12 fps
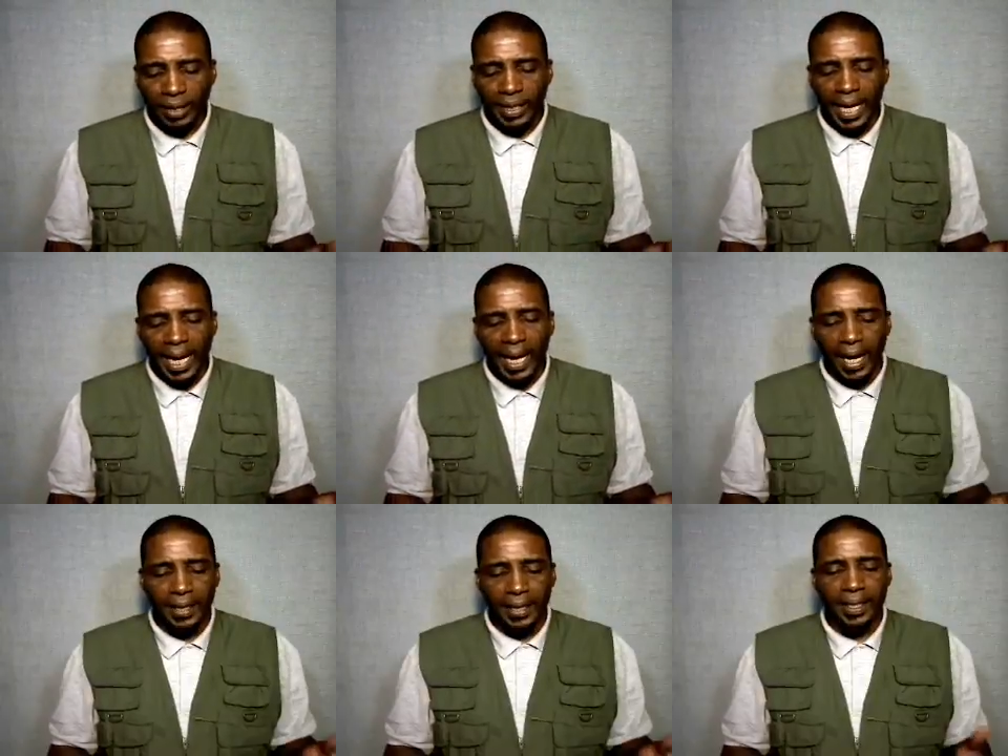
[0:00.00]

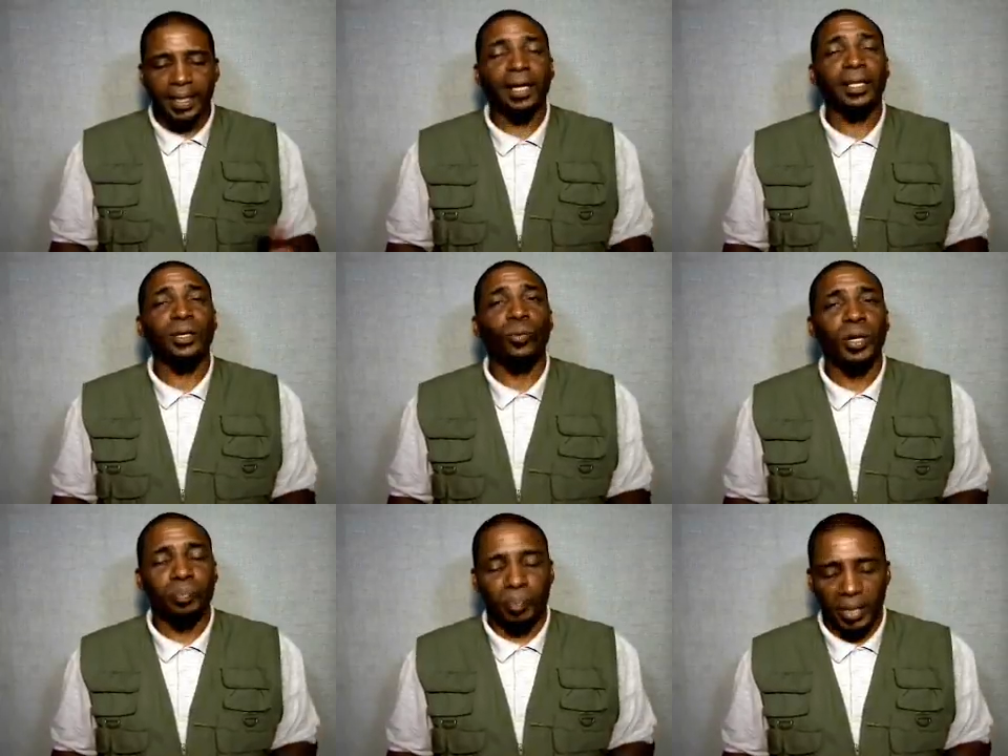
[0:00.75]
Now, at the other
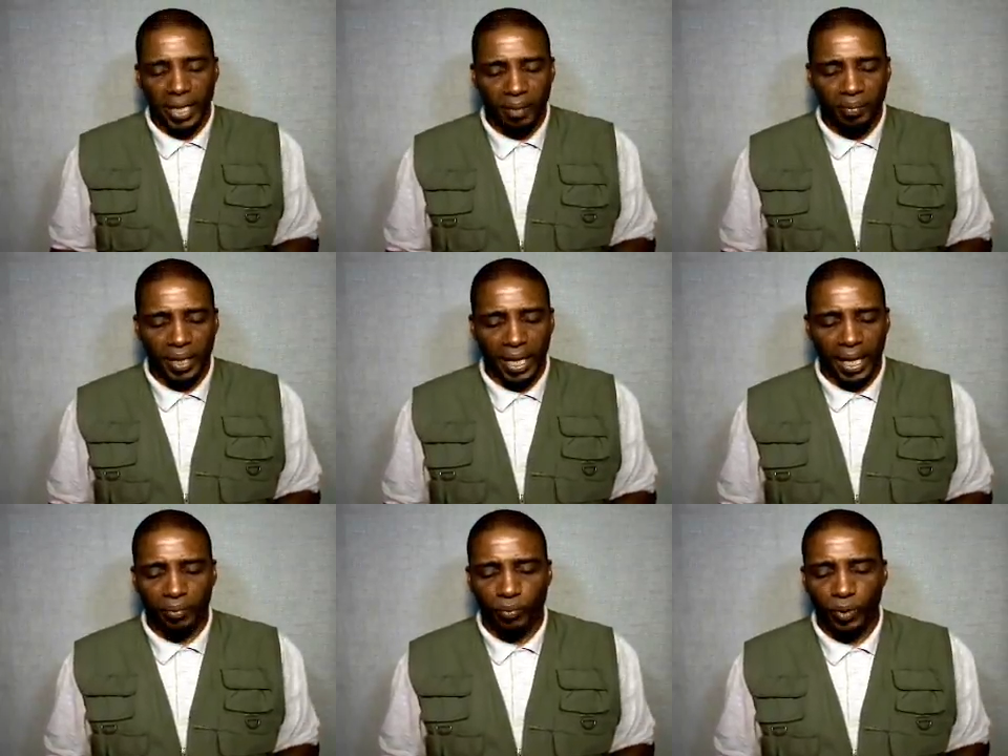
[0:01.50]
1 p.m.
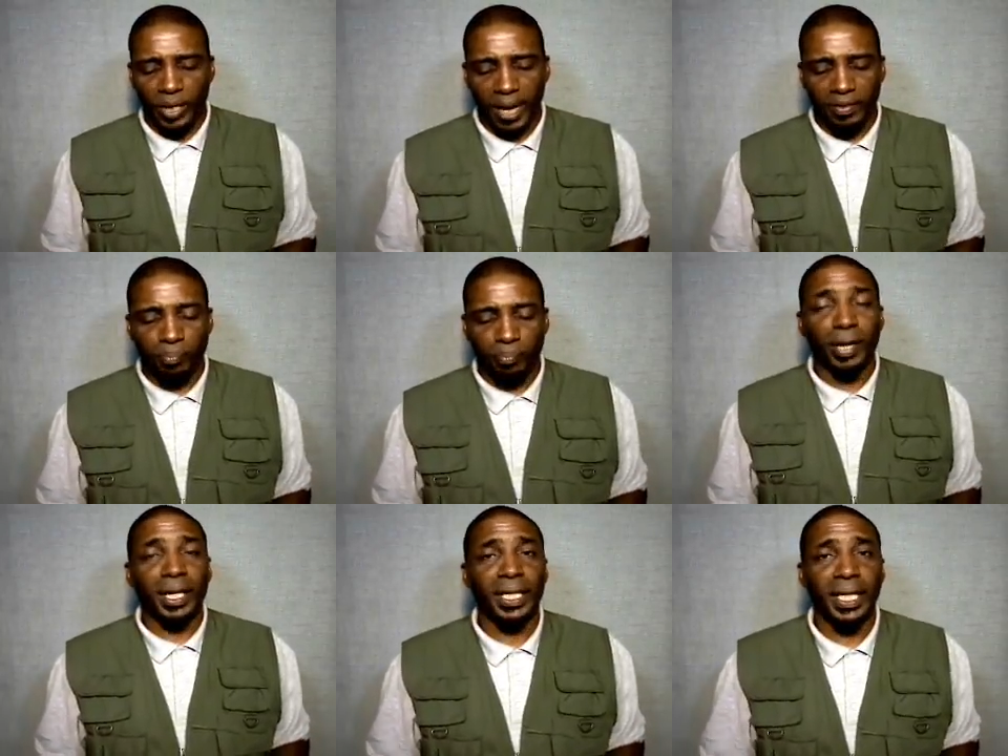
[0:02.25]
game, we have the
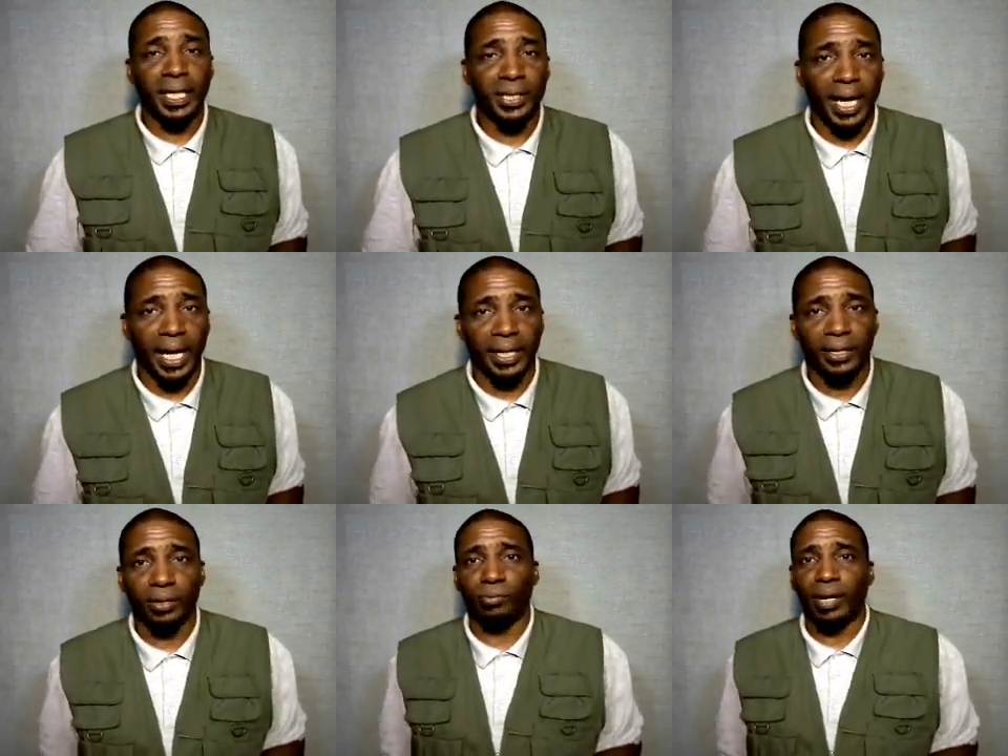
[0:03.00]
Buccaneers
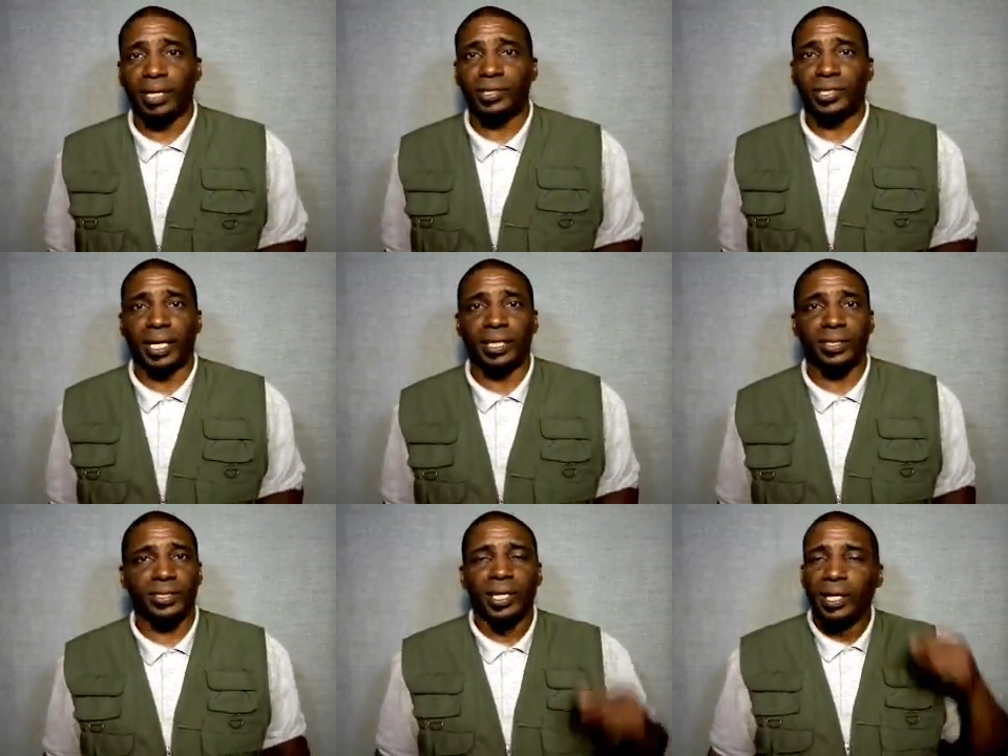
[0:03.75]
at the
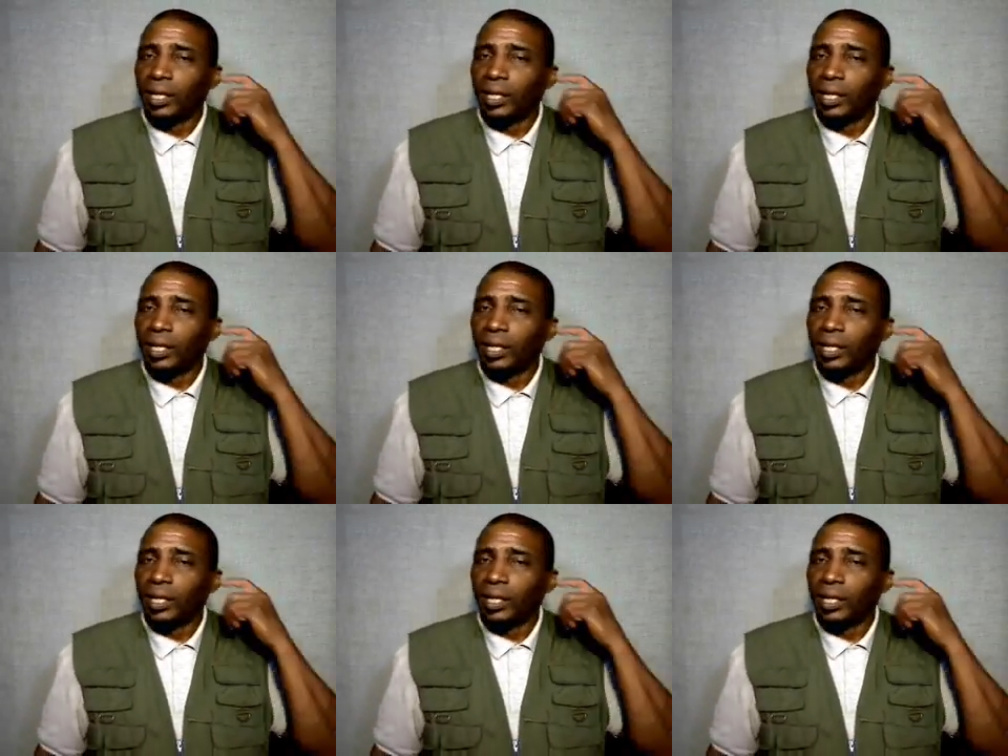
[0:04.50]
Redskins.